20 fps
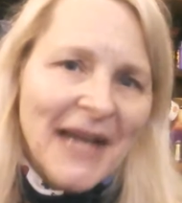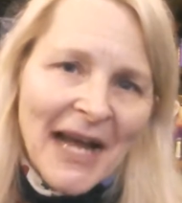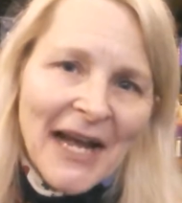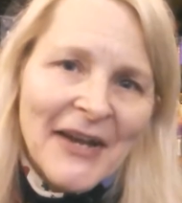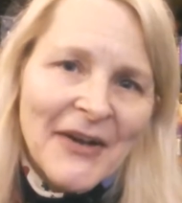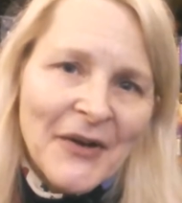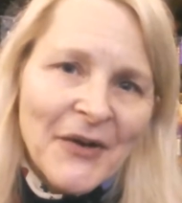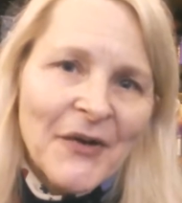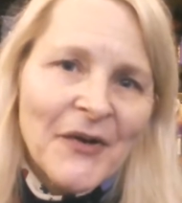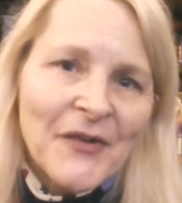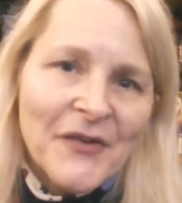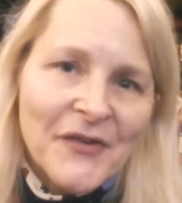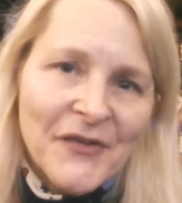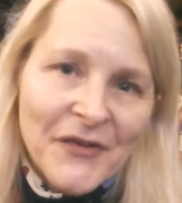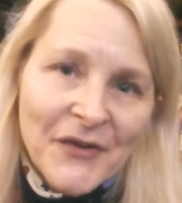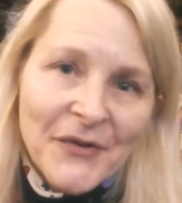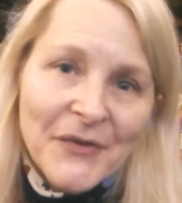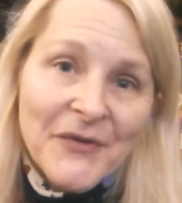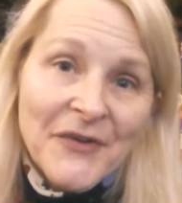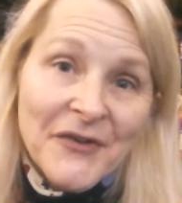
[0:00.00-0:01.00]
I urge
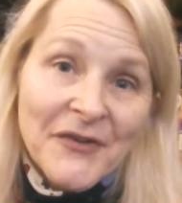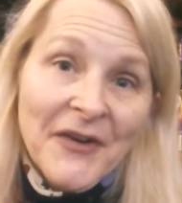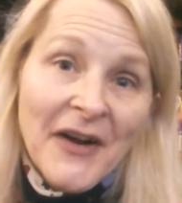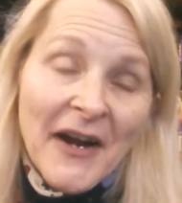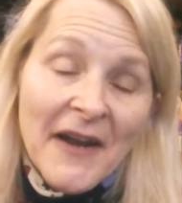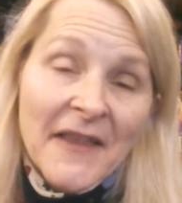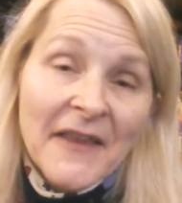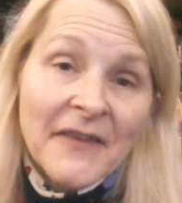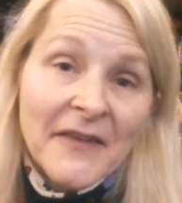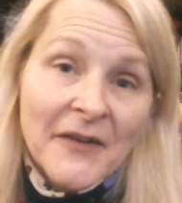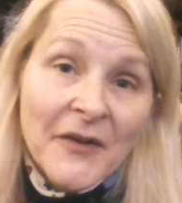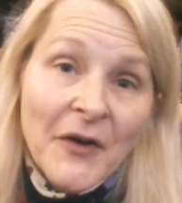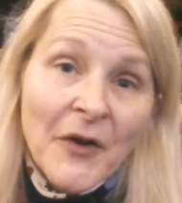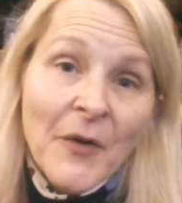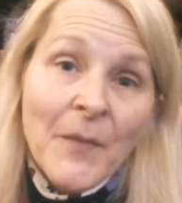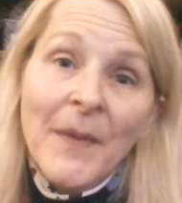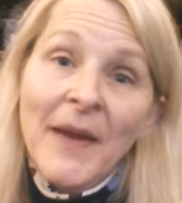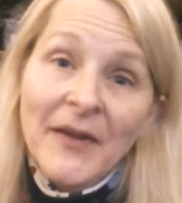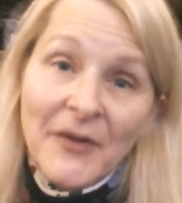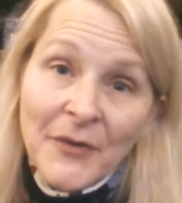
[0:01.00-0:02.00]
you to try this at
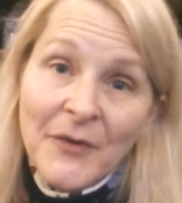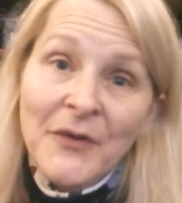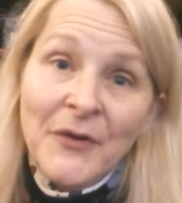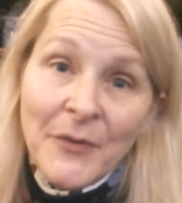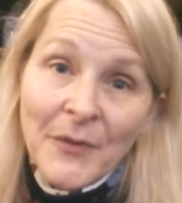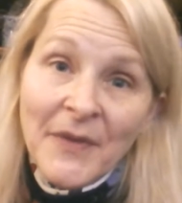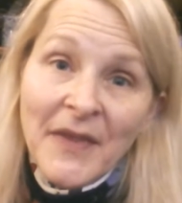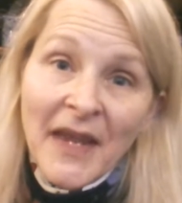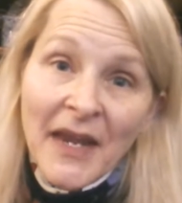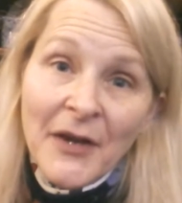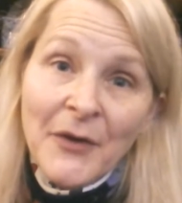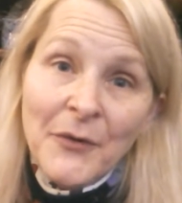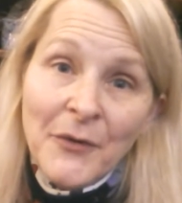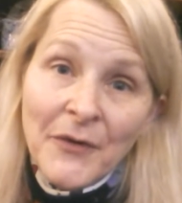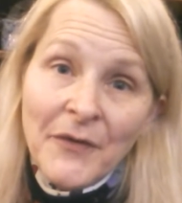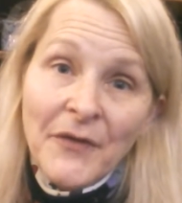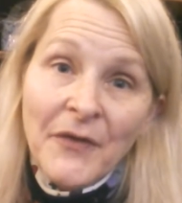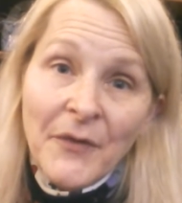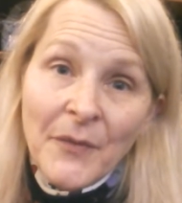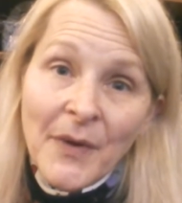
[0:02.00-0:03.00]
home, and you can do it with
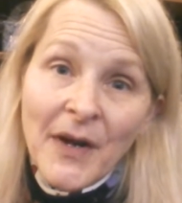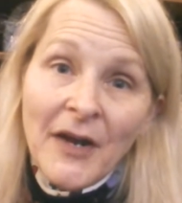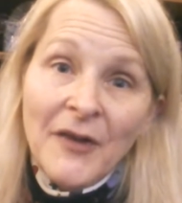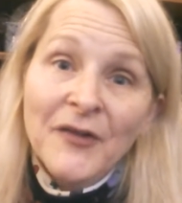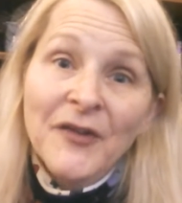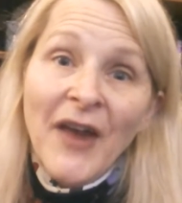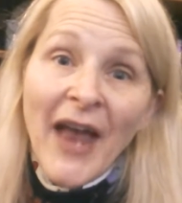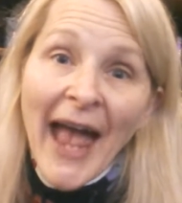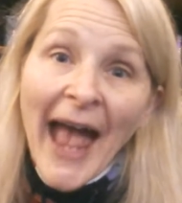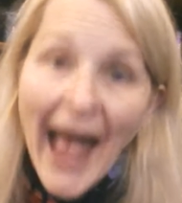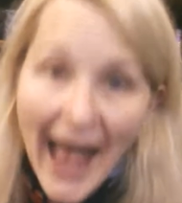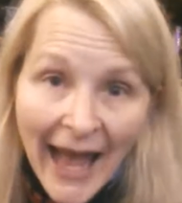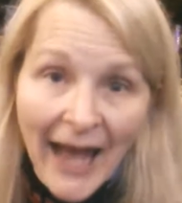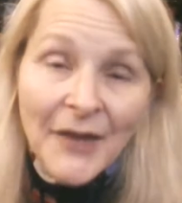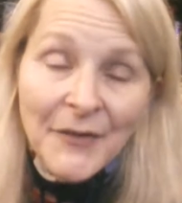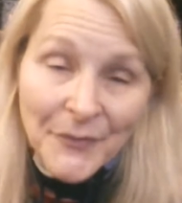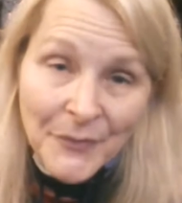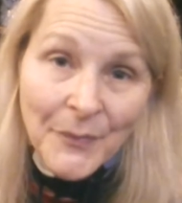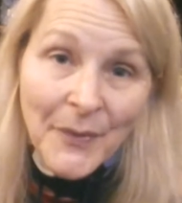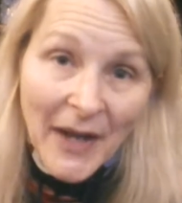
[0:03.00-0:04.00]
acorn squash
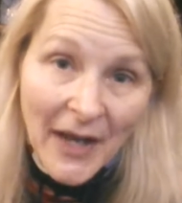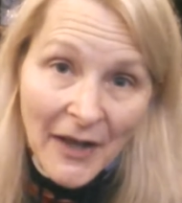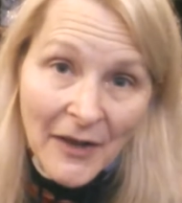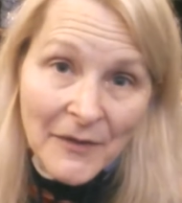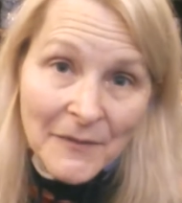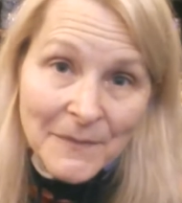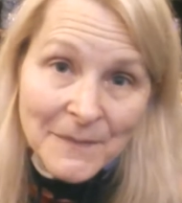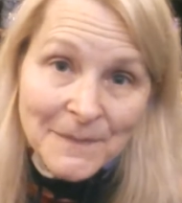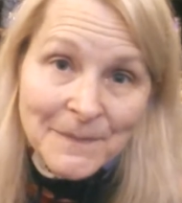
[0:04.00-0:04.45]
as well.